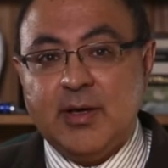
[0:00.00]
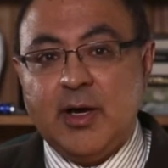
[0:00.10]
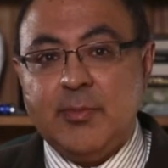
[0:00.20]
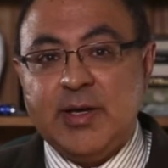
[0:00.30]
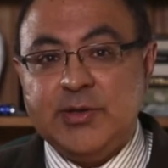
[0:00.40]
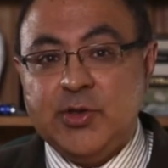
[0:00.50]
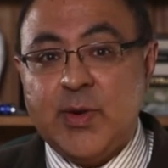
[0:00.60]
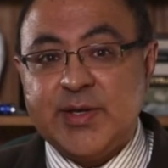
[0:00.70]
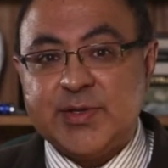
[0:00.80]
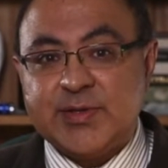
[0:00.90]
I'm a
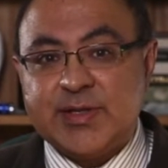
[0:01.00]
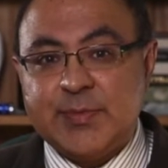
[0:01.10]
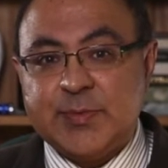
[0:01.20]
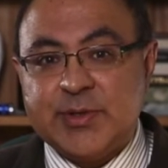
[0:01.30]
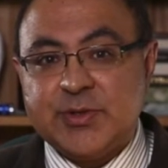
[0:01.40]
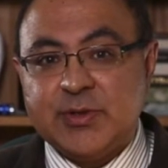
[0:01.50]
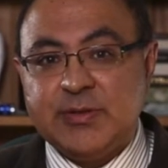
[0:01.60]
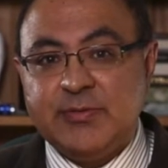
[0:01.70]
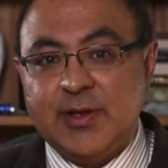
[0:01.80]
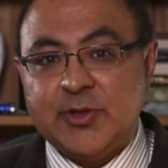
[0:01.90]
US
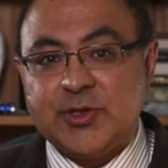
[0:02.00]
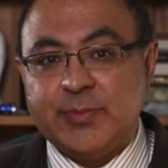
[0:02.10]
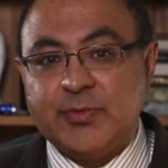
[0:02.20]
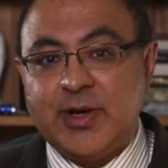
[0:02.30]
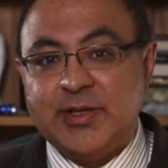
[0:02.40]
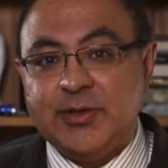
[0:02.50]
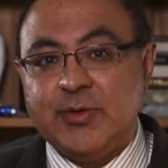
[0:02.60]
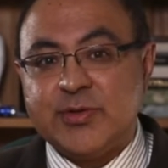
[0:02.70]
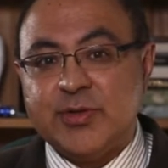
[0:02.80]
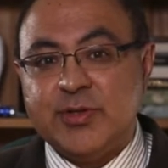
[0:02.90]
subspecialty fellowship trained
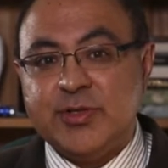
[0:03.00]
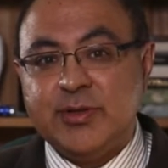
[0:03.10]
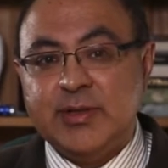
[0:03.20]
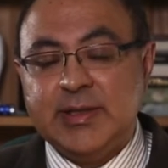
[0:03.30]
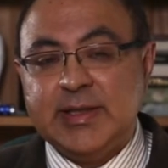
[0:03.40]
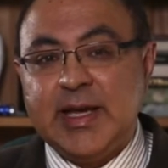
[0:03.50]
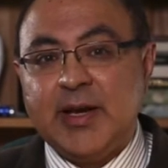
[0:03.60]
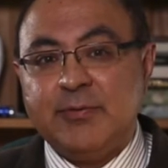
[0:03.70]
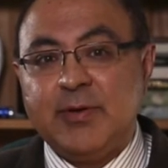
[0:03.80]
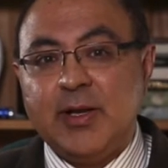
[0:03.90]
neurosurgeon
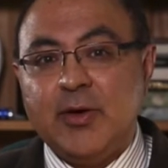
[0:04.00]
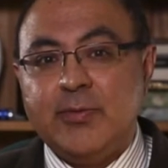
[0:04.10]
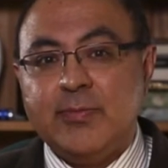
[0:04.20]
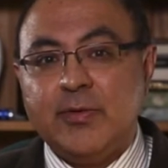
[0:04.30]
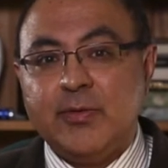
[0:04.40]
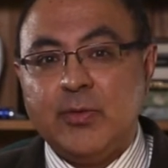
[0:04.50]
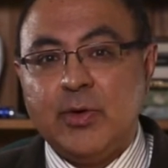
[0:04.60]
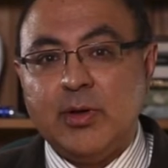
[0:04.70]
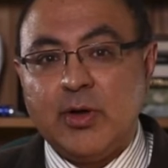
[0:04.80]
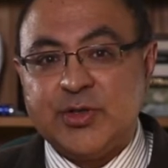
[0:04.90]
and a fellow of the
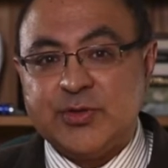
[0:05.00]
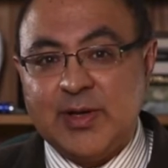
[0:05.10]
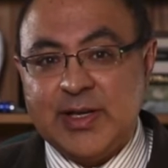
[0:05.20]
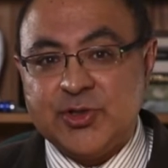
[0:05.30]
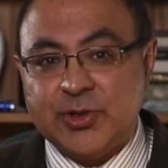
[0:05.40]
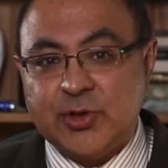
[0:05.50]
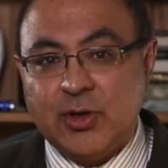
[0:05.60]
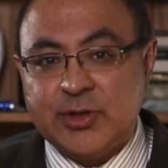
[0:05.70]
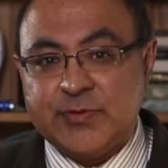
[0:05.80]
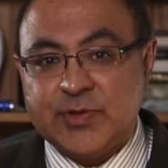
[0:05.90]
Royal Australasian
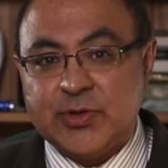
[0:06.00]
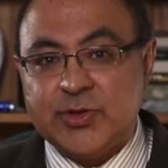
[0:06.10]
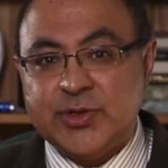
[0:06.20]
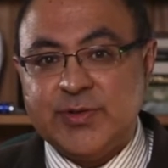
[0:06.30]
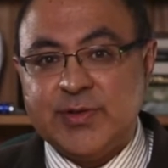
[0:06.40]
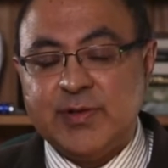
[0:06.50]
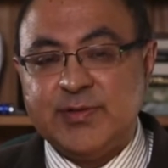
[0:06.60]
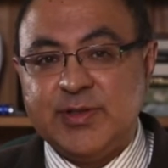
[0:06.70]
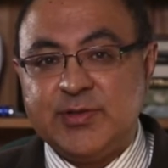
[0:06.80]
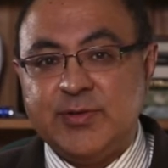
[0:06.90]
College of Surgeons
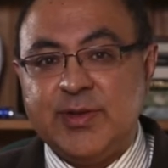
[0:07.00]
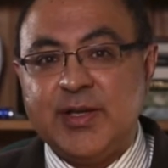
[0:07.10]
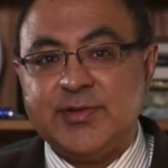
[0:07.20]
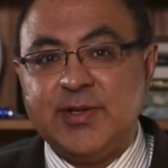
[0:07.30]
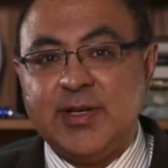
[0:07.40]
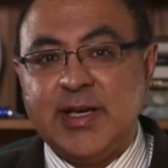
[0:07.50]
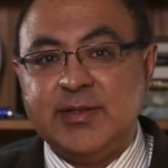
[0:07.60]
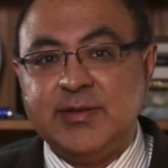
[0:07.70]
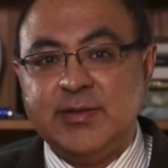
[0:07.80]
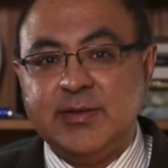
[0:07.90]
since
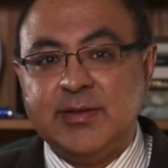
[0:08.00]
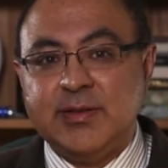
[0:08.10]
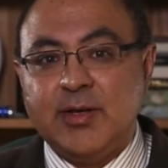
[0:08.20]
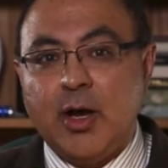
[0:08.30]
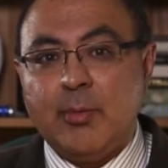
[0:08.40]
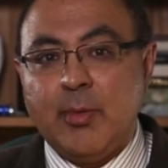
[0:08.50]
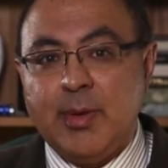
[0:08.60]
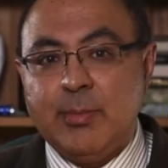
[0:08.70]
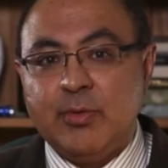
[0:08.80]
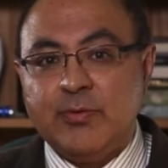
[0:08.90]
2008. I'm a
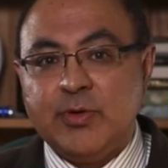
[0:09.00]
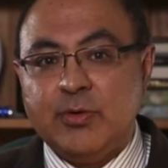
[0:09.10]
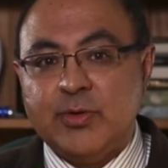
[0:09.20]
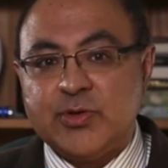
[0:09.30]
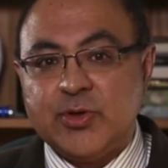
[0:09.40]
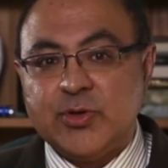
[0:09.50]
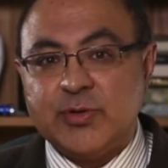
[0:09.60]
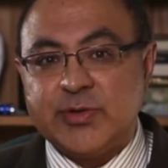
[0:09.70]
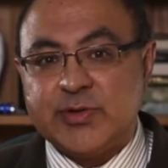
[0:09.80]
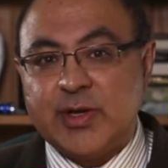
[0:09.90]
member of the
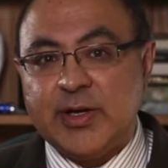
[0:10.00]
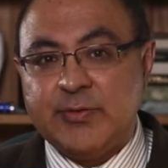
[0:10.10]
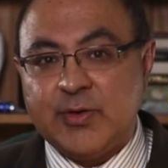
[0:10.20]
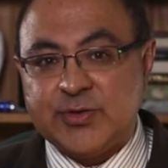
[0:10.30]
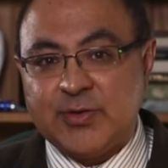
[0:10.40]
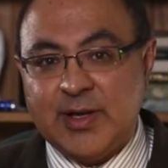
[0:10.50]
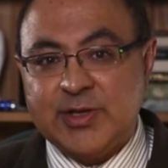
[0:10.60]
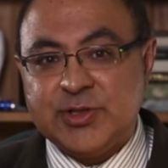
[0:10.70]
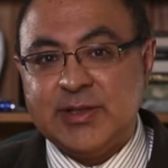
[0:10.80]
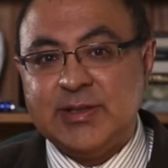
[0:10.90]
Neurosurgical Society of
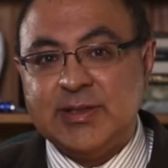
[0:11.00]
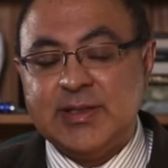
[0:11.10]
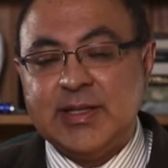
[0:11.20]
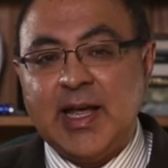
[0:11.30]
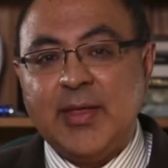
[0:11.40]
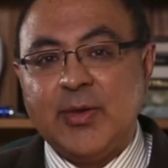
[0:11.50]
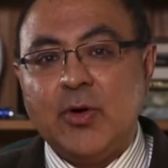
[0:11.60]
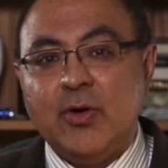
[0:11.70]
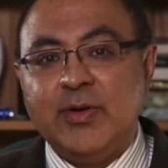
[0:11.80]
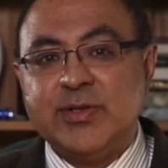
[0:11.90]
Australasia and the
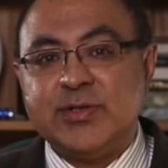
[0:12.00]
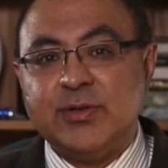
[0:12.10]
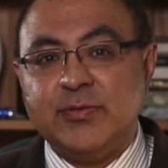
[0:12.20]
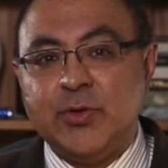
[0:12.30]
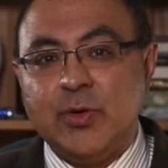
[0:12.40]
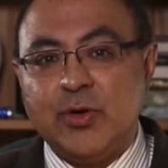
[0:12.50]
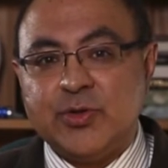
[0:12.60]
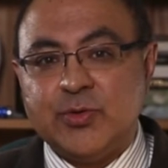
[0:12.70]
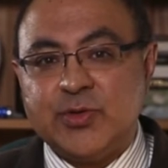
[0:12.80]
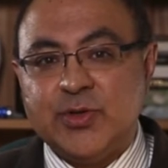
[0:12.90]
Congress of
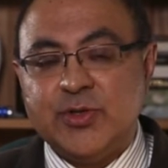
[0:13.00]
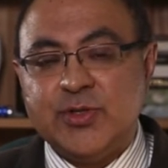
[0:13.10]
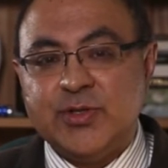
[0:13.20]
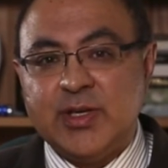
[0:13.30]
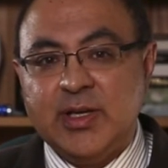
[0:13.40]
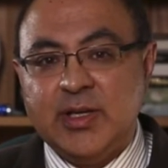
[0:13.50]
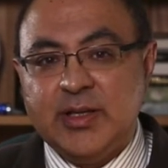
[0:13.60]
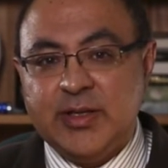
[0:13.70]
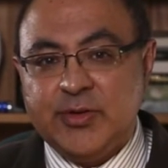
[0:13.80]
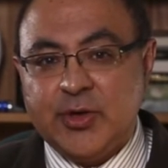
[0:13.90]
Neurological Surgeons
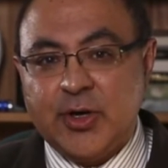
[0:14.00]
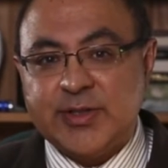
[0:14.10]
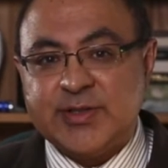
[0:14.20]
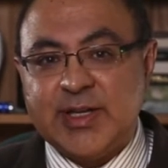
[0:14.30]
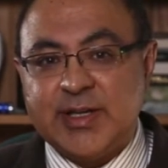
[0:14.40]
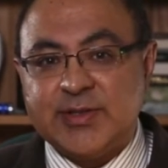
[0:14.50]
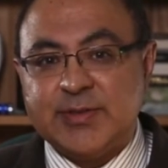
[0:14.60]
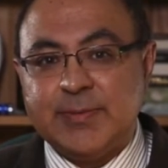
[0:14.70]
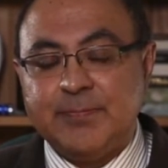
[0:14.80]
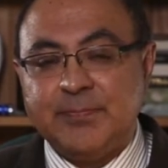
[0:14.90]
in the United States.